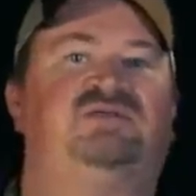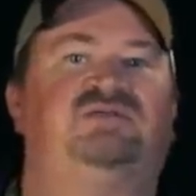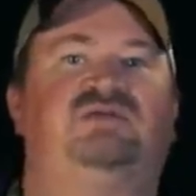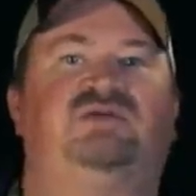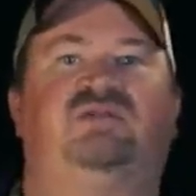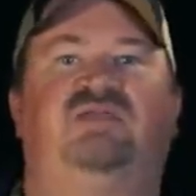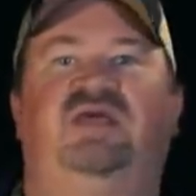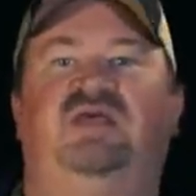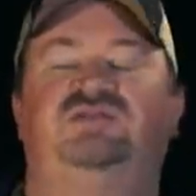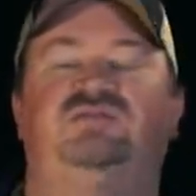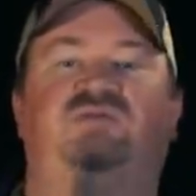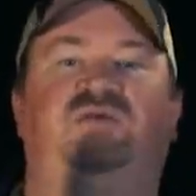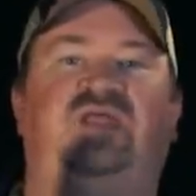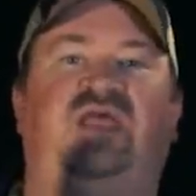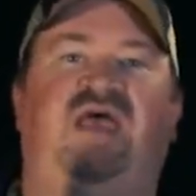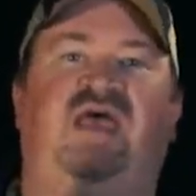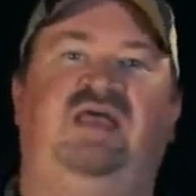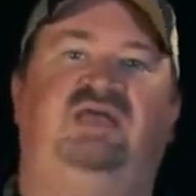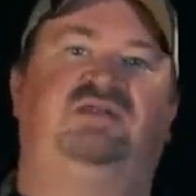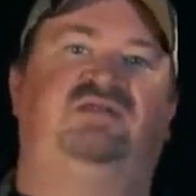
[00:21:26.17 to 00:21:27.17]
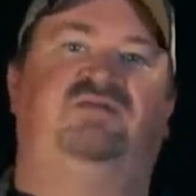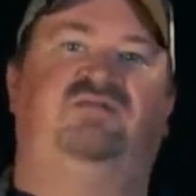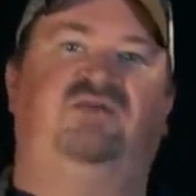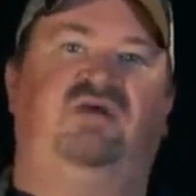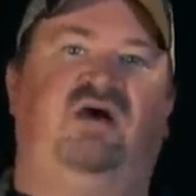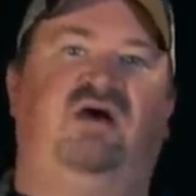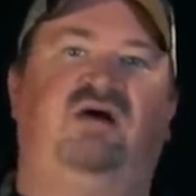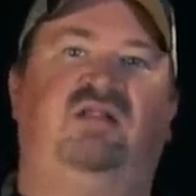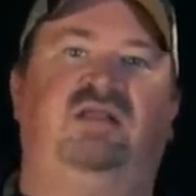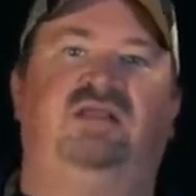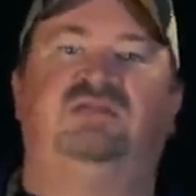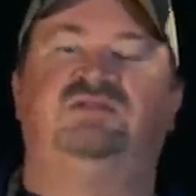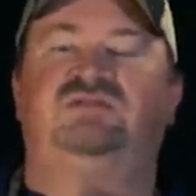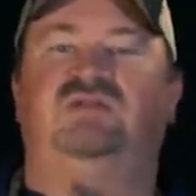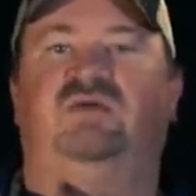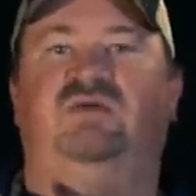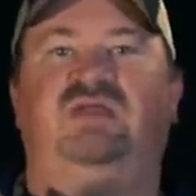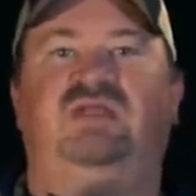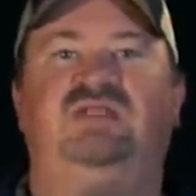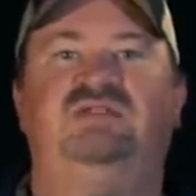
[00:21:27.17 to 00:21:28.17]
So that's reactive calling.
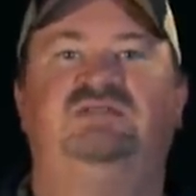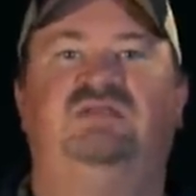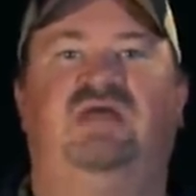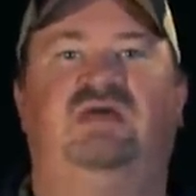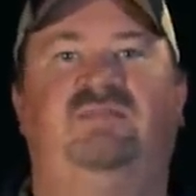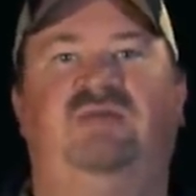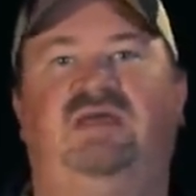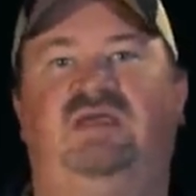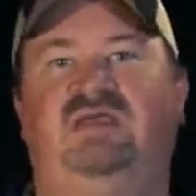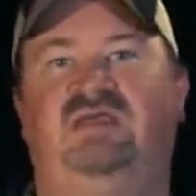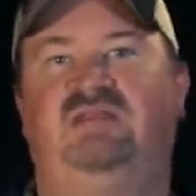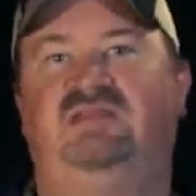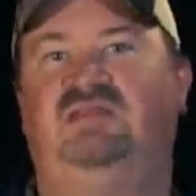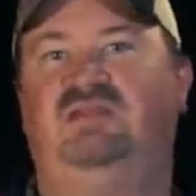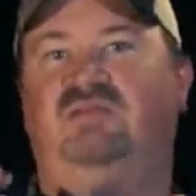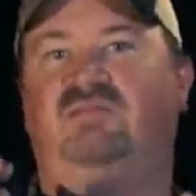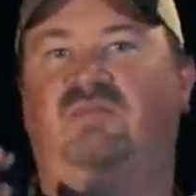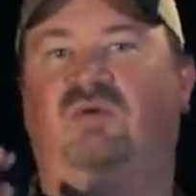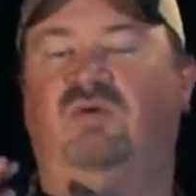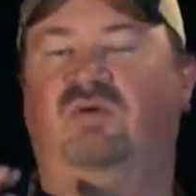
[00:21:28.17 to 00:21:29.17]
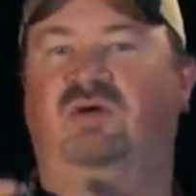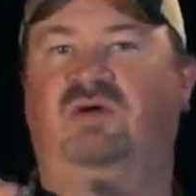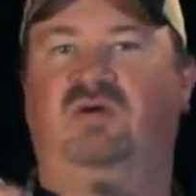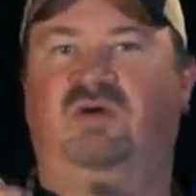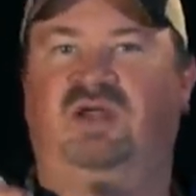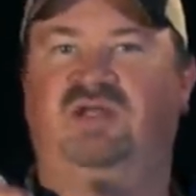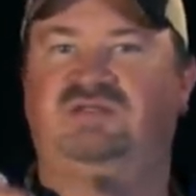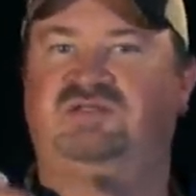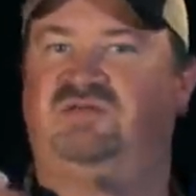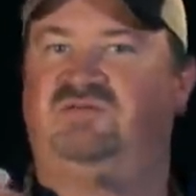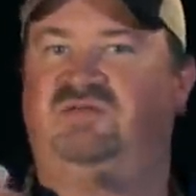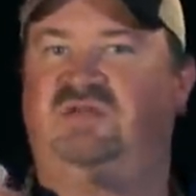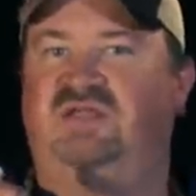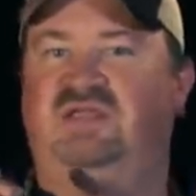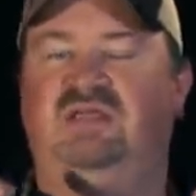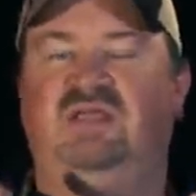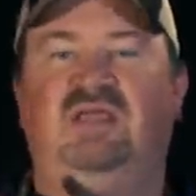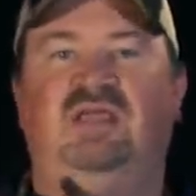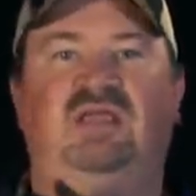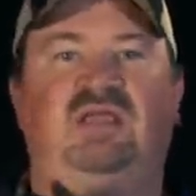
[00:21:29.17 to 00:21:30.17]
So anytime I hit them more aggressively,